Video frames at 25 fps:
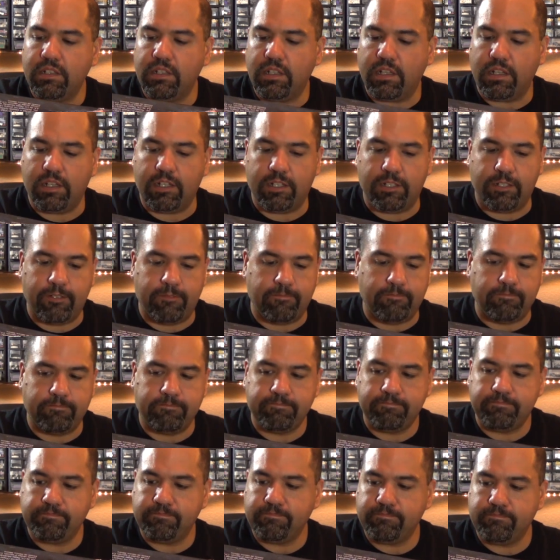um,
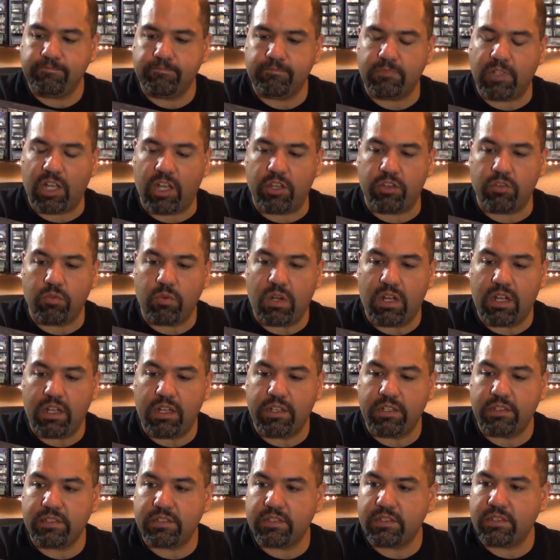
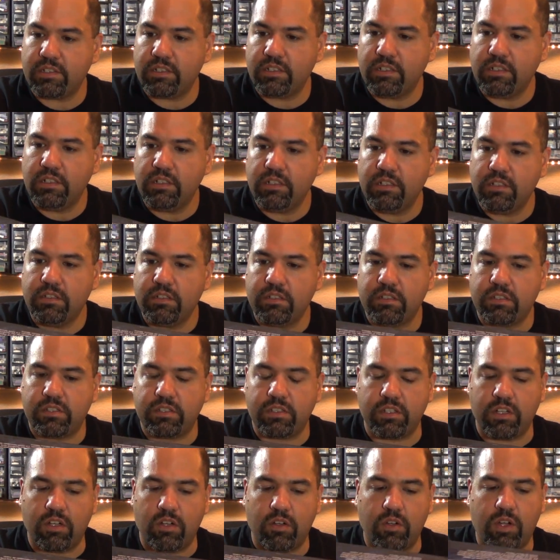otherwise.
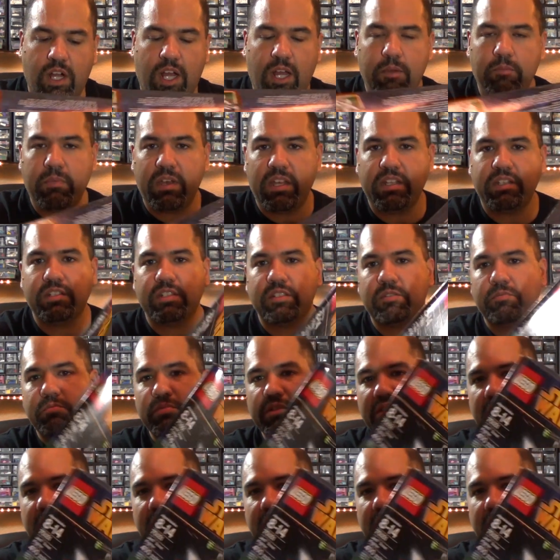So I may just